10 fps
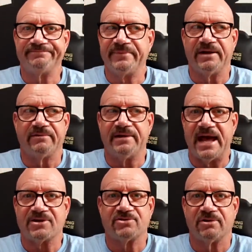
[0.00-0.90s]
you know,
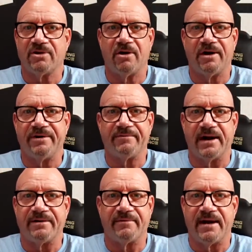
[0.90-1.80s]
National Guard it
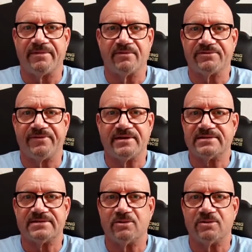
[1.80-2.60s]
right around those fences.